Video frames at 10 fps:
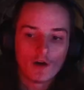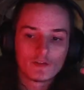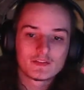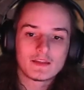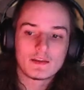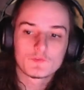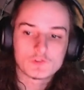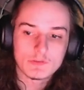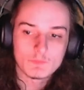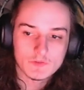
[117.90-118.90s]
Odyssey of
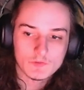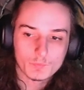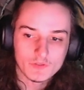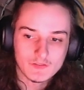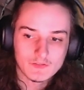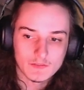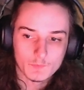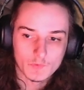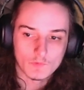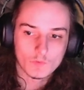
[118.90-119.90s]
Dreams is pretty simple.